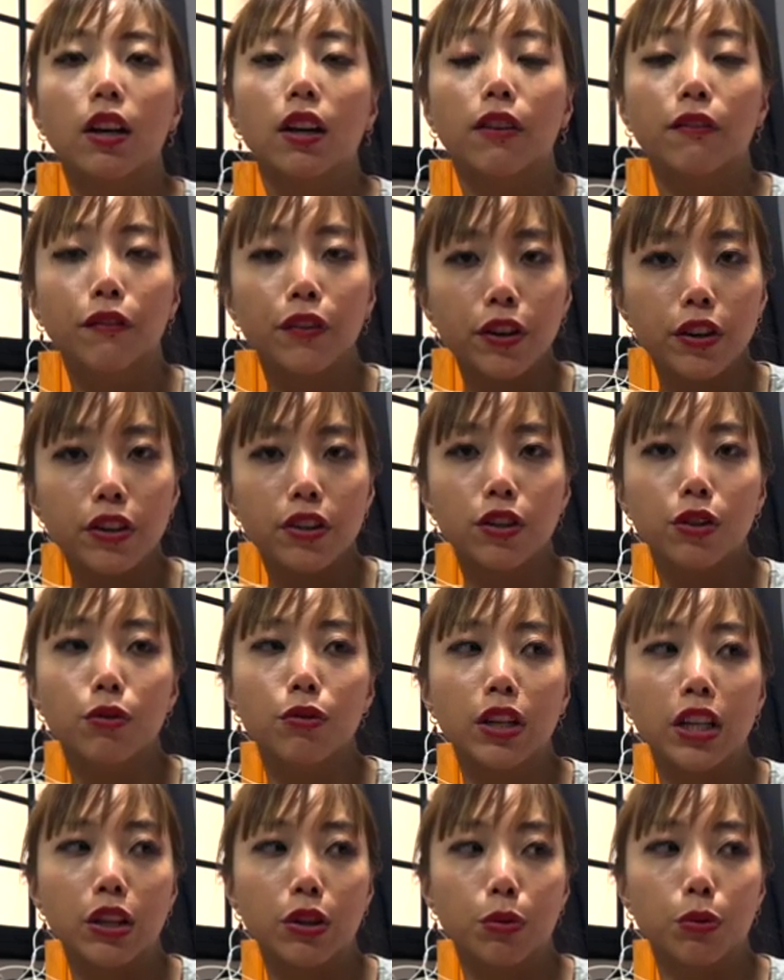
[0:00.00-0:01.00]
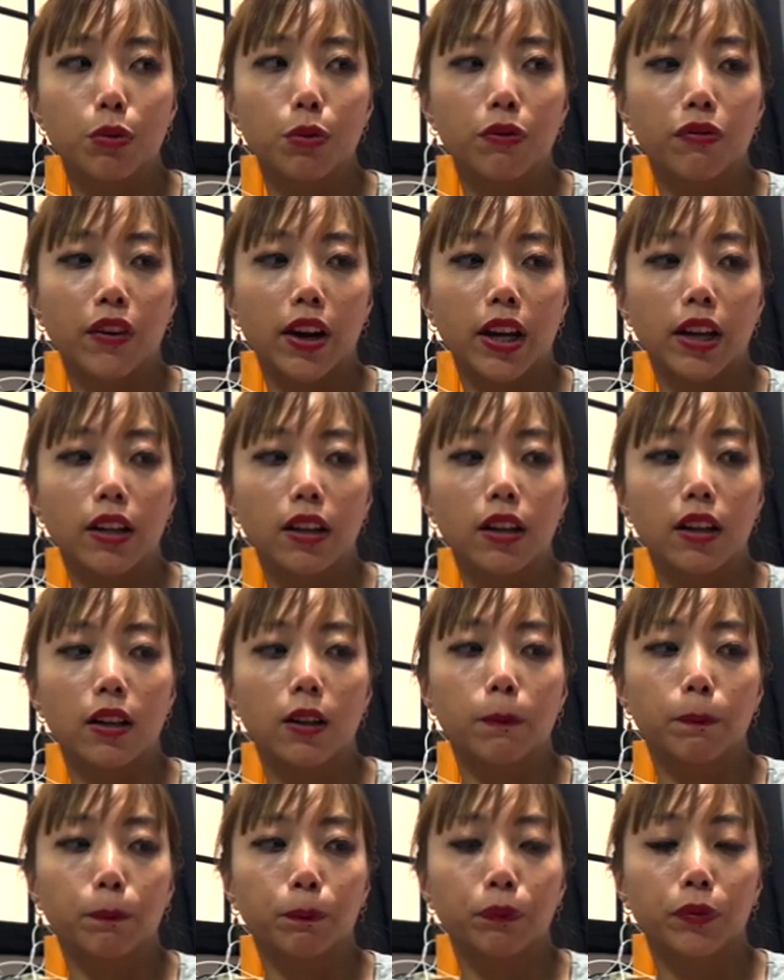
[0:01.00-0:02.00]
First, you need to find
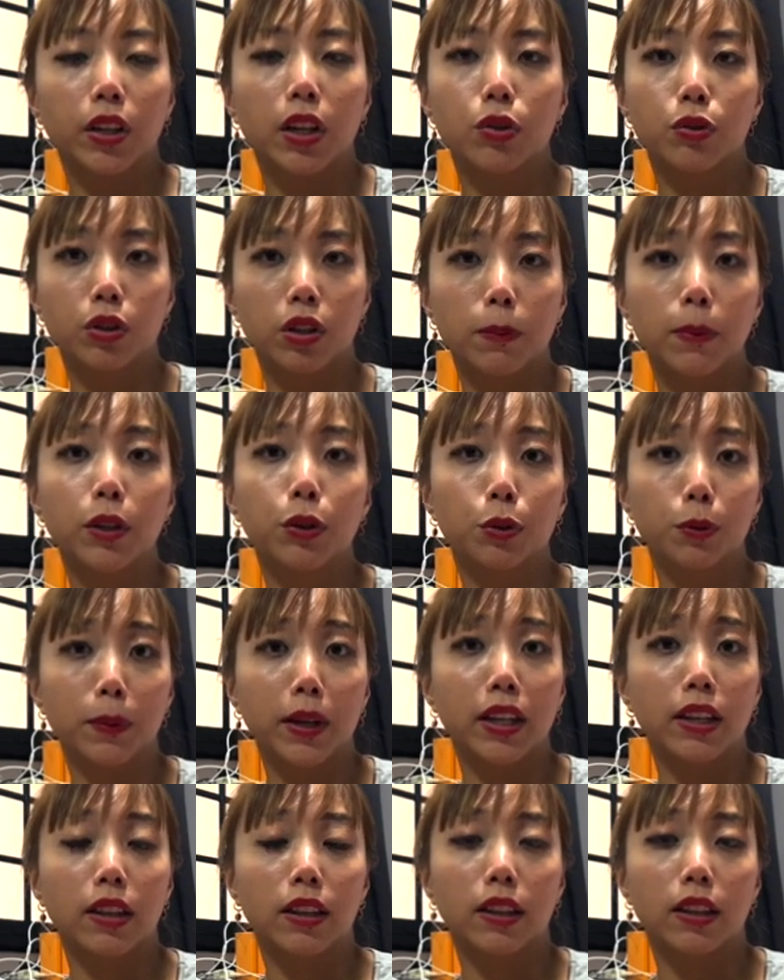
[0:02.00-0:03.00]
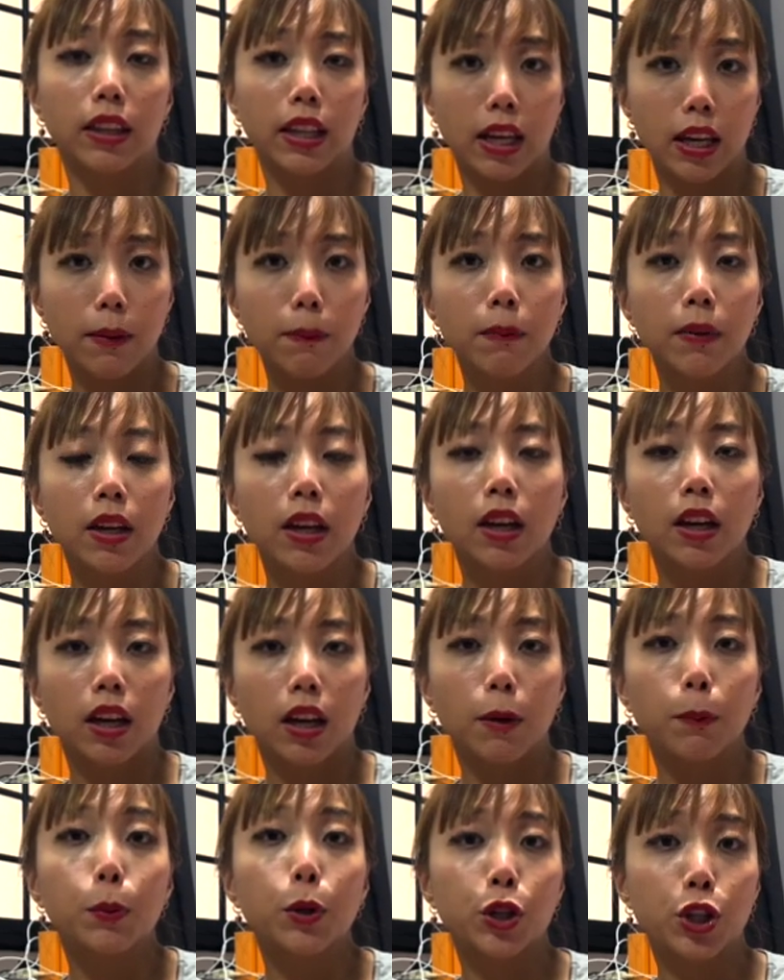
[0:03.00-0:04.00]
a suitable domain name
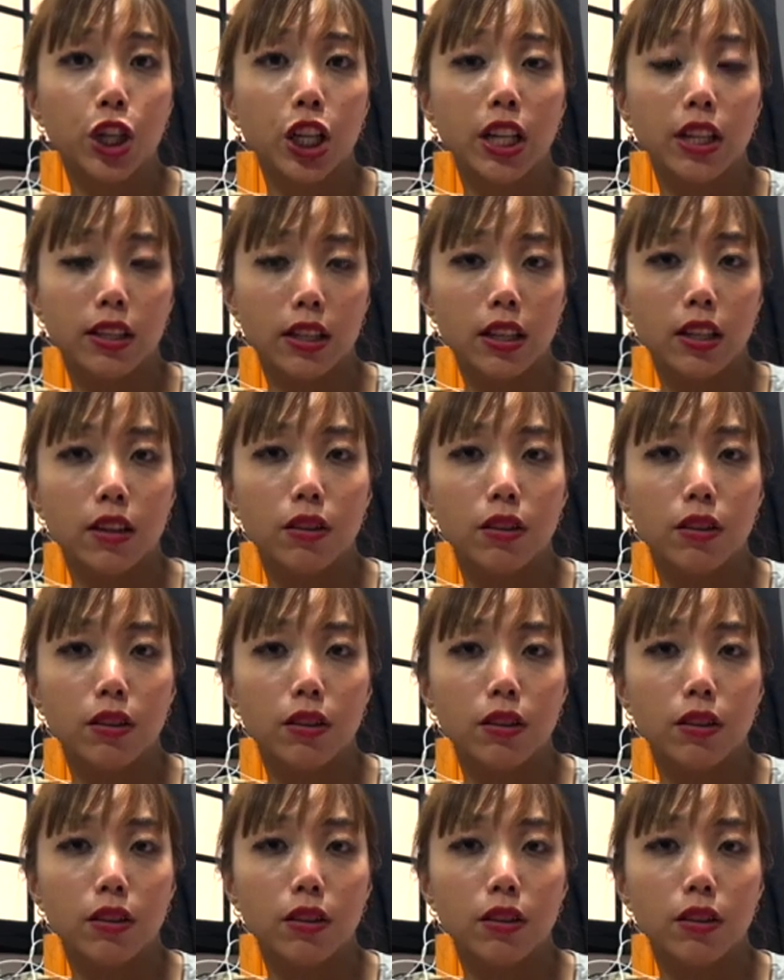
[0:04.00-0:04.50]
and purchase it.